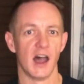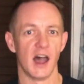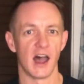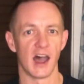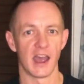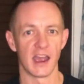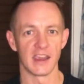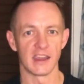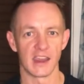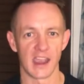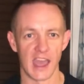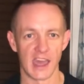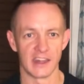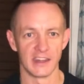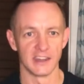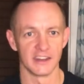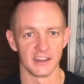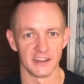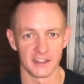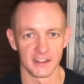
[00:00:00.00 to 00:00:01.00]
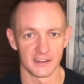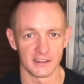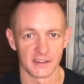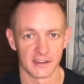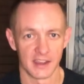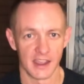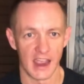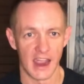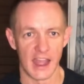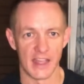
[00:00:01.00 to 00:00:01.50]
I edited
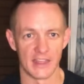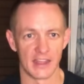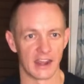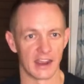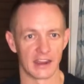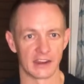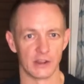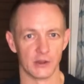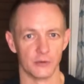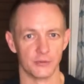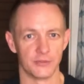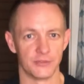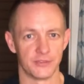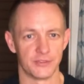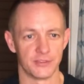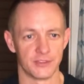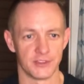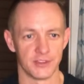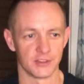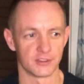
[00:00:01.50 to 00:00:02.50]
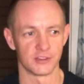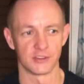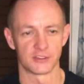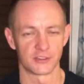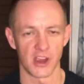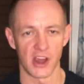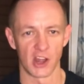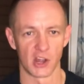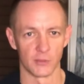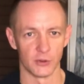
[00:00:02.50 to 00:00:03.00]
it, and then I go, this is
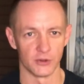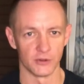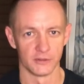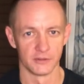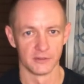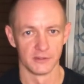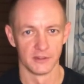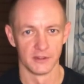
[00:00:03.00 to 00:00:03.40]
terrible.